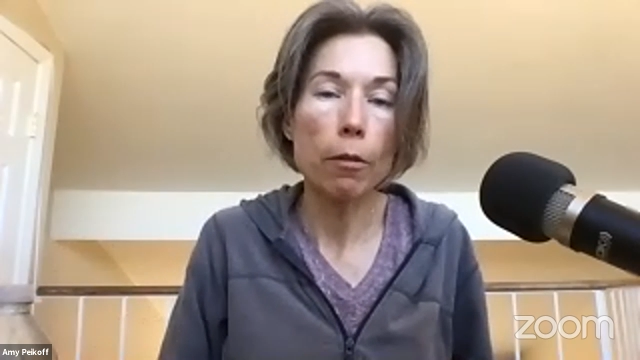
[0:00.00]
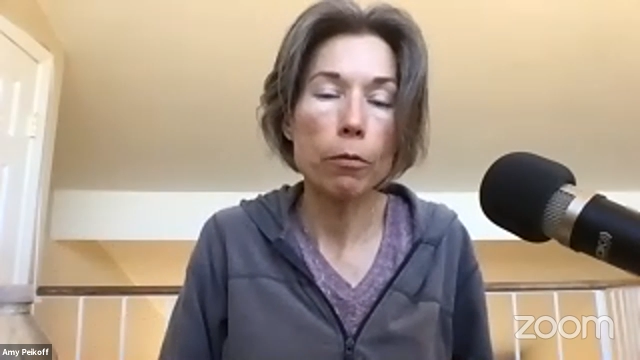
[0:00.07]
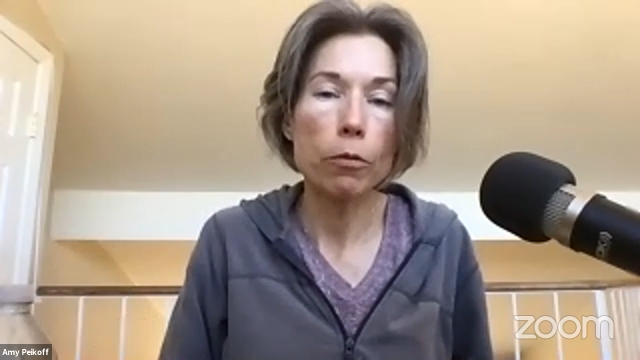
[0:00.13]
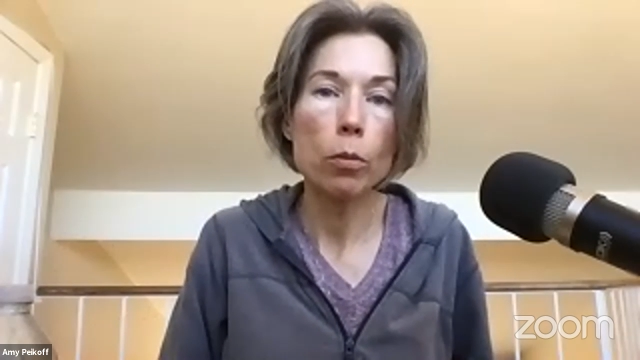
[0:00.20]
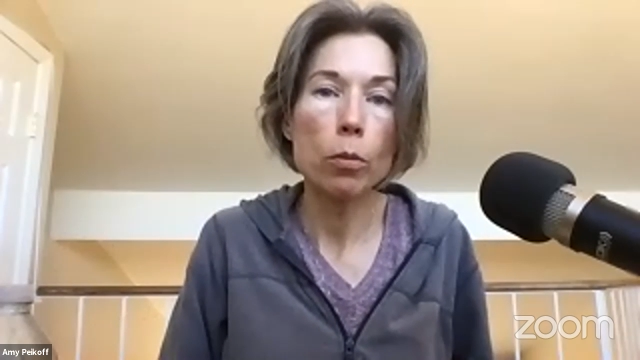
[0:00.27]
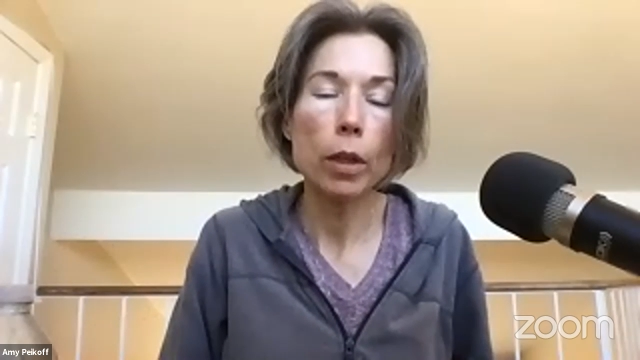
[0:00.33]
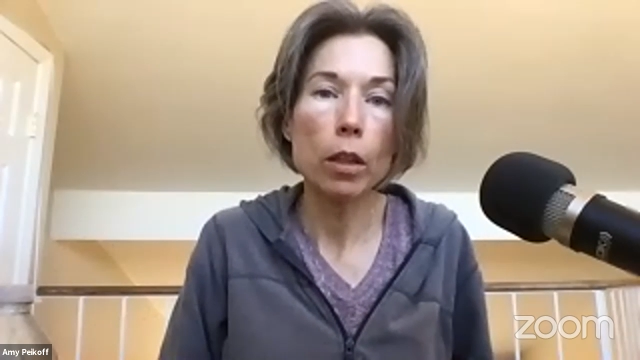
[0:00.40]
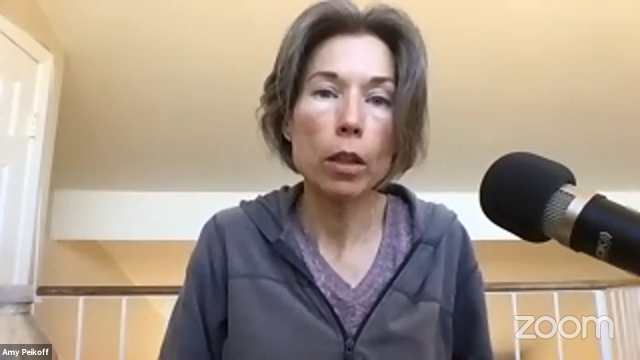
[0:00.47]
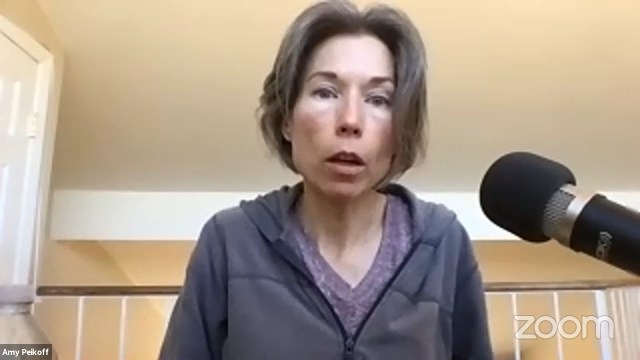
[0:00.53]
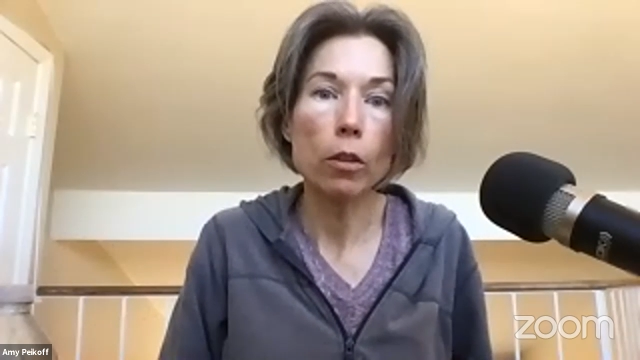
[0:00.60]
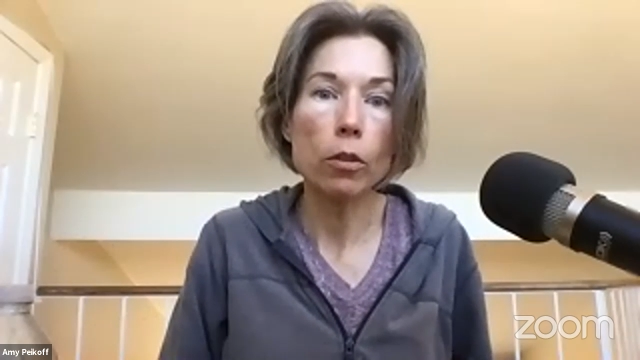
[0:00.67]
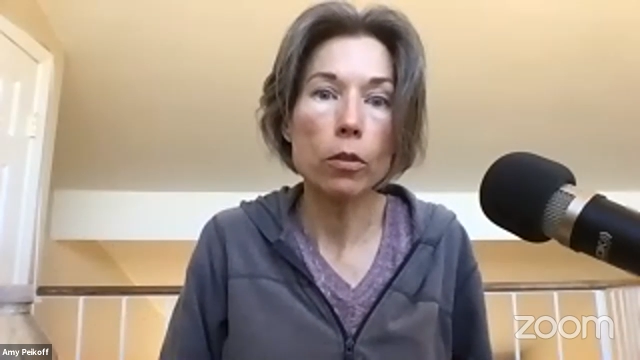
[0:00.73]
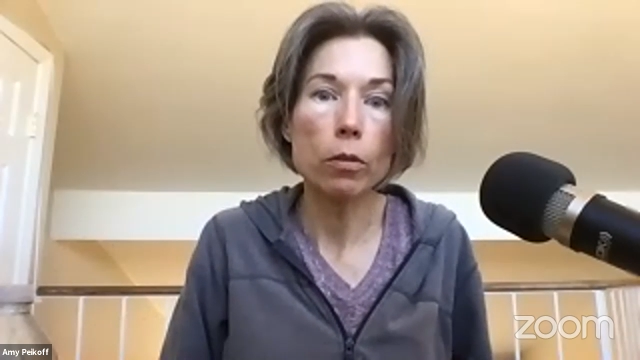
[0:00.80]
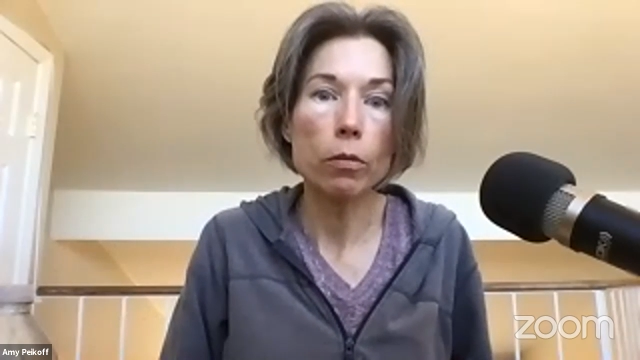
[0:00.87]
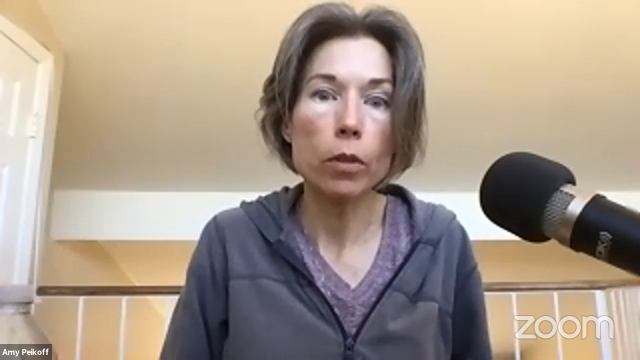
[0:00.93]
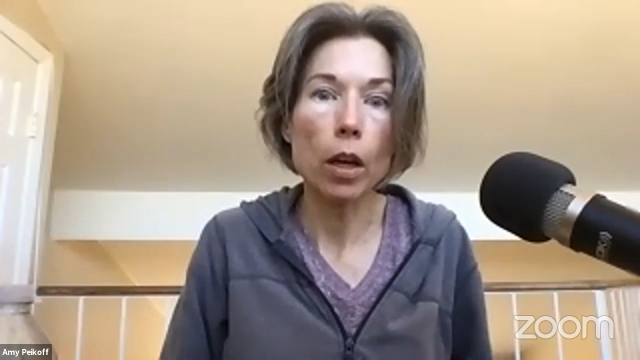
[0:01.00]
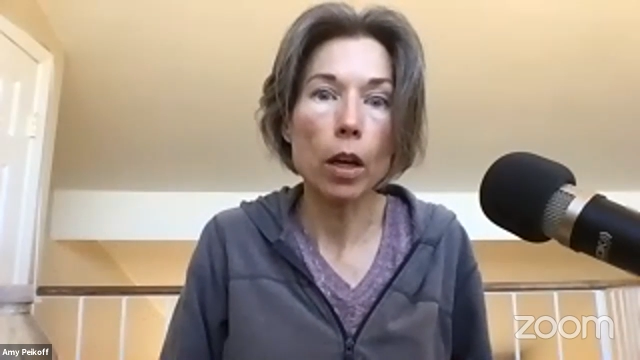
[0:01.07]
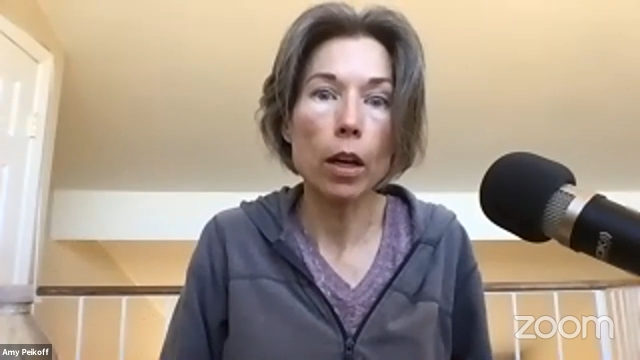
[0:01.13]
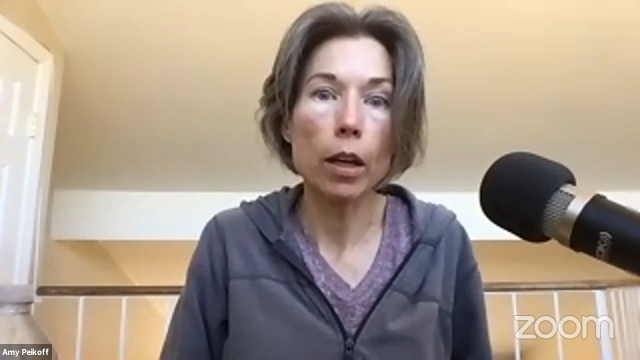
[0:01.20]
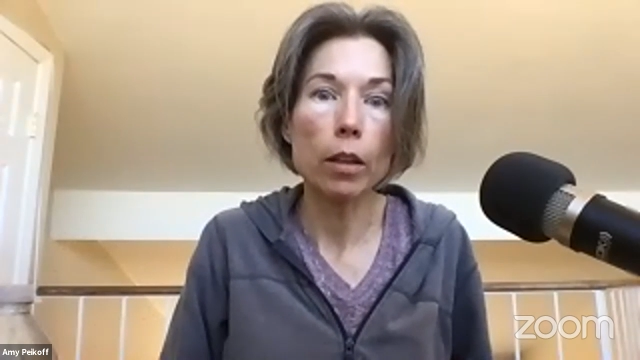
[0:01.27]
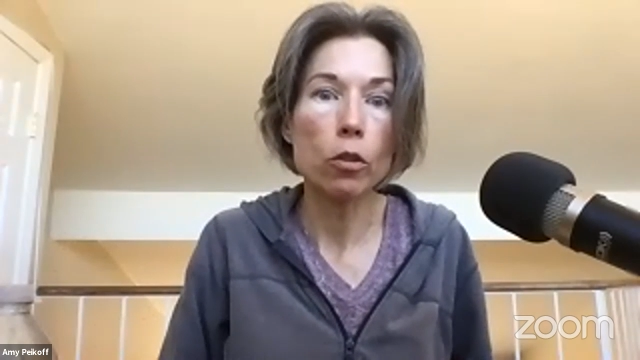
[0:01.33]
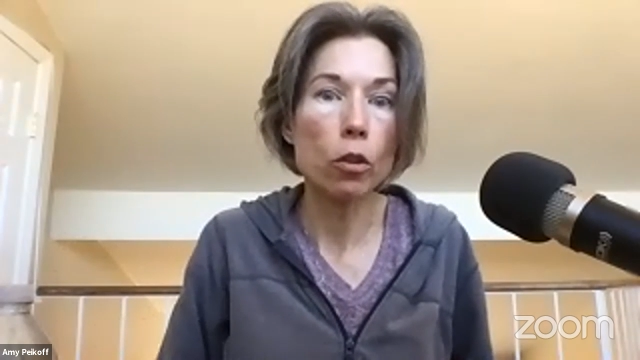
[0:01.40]
Too many doctors have
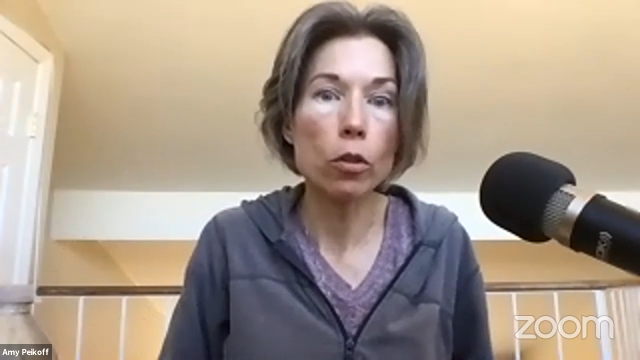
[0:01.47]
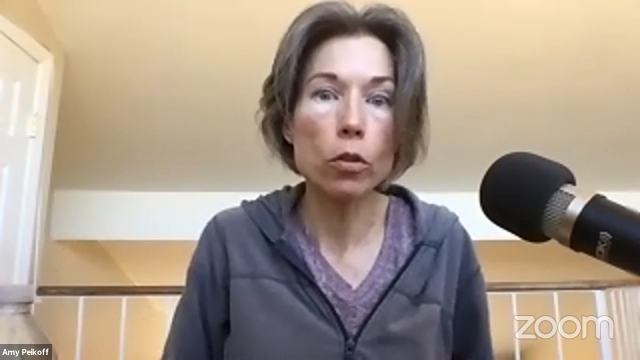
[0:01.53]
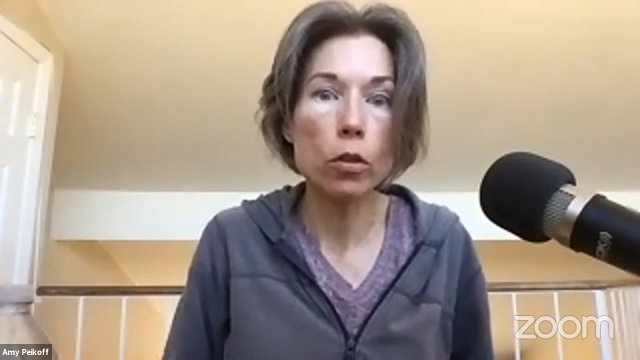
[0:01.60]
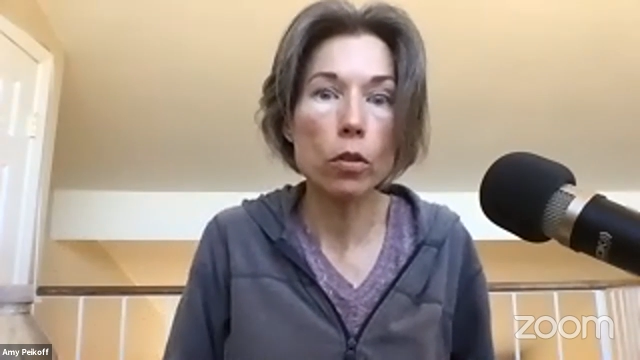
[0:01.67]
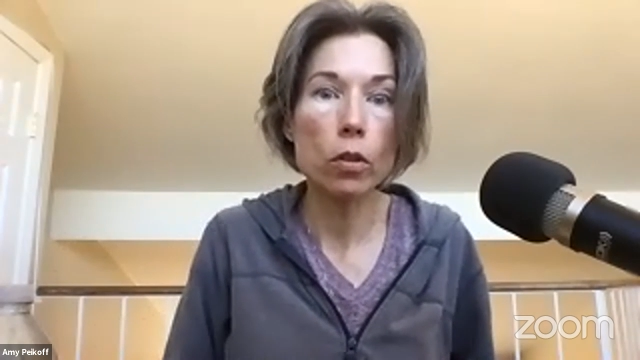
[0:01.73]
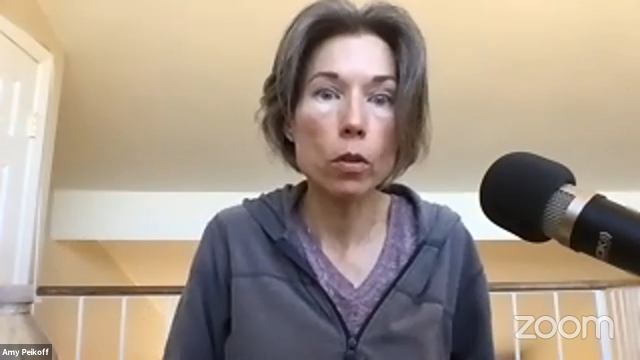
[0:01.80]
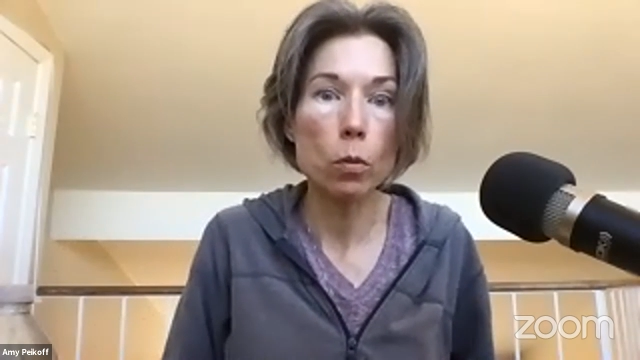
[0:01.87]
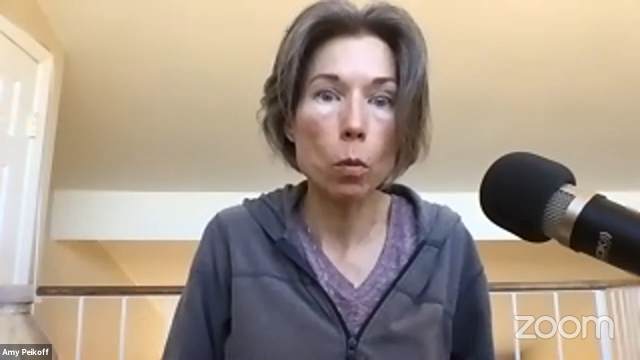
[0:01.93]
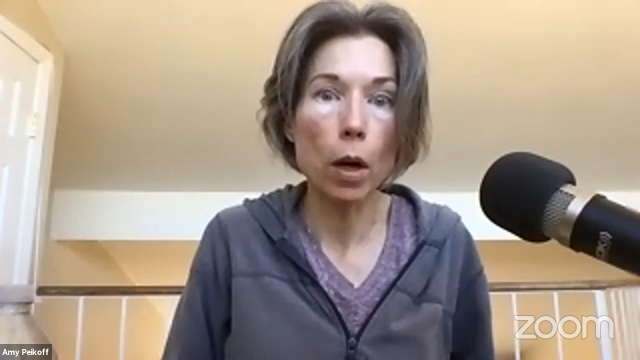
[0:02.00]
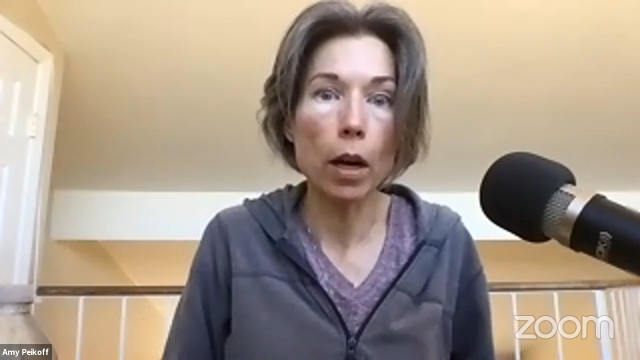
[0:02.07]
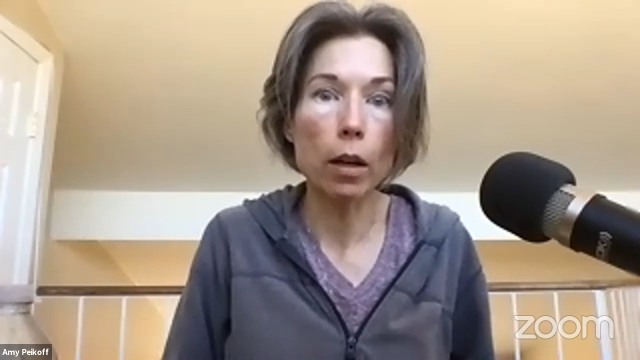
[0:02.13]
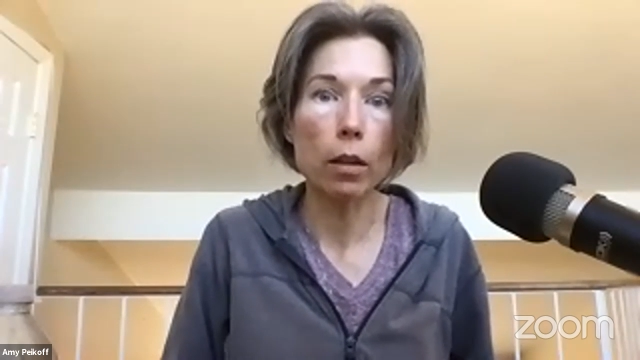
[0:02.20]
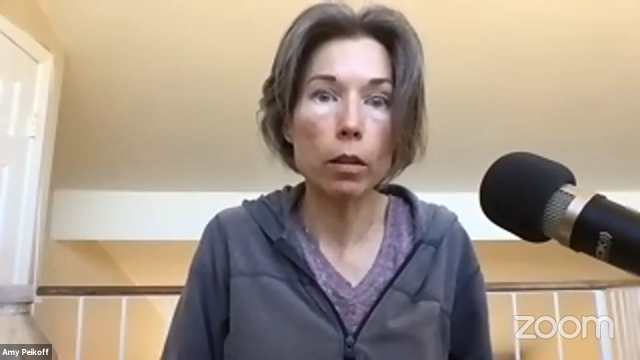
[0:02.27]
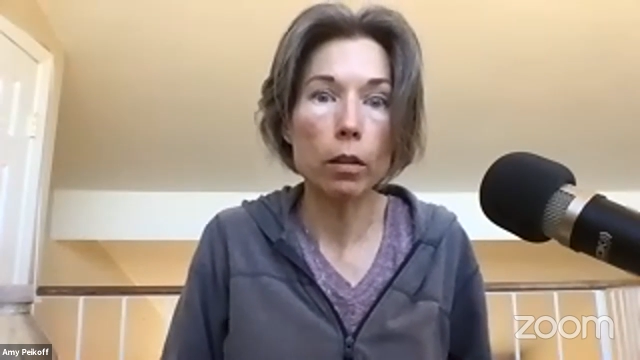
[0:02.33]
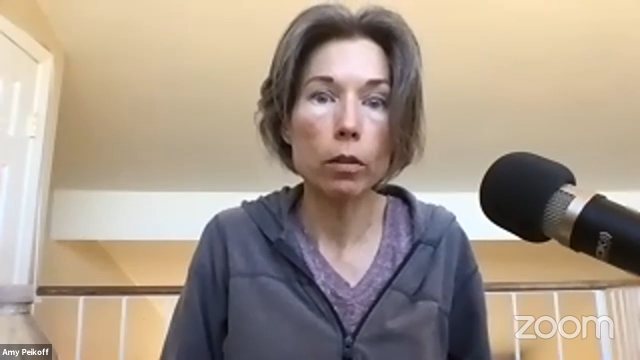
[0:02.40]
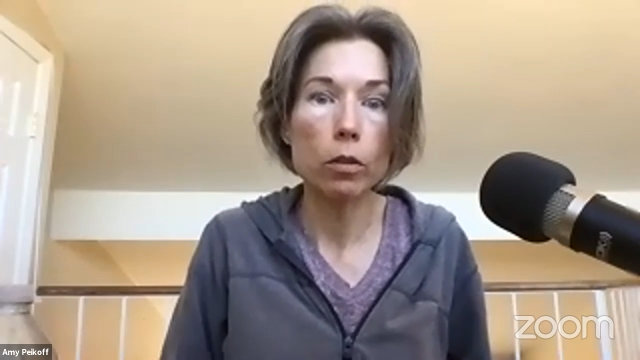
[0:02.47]
died, nurses as well.